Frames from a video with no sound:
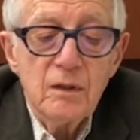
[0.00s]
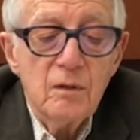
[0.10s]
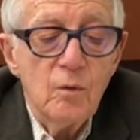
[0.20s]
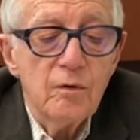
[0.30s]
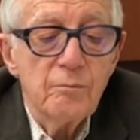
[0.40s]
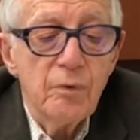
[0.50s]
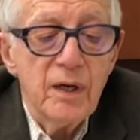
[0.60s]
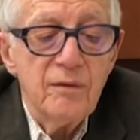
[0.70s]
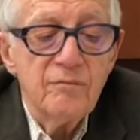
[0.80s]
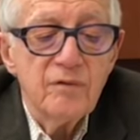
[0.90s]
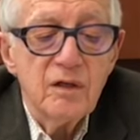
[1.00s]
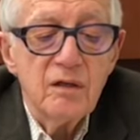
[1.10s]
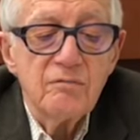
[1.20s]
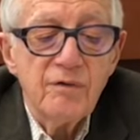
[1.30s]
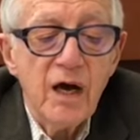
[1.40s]
who have braved
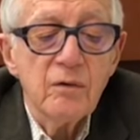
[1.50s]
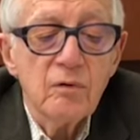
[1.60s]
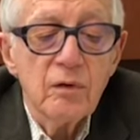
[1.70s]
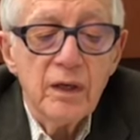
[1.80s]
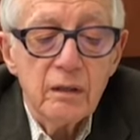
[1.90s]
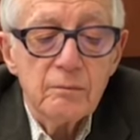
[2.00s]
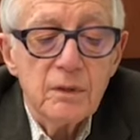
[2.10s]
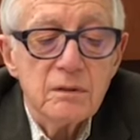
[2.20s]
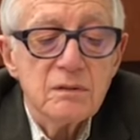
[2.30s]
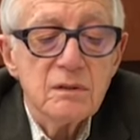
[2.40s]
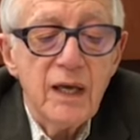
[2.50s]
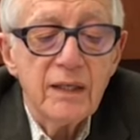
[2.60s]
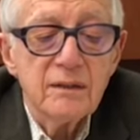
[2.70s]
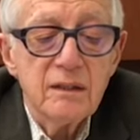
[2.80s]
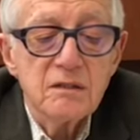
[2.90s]
the viral elements
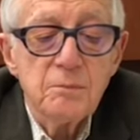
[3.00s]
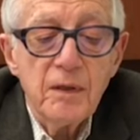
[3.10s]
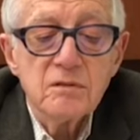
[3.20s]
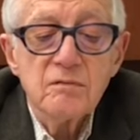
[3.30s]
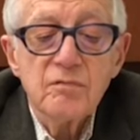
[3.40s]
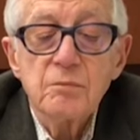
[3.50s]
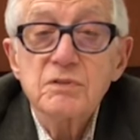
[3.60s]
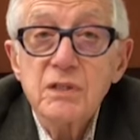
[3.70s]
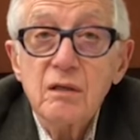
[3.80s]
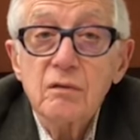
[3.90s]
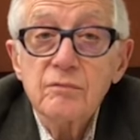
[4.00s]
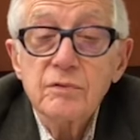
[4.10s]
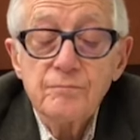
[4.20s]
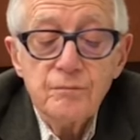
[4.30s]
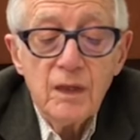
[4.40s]
at the expense of themselves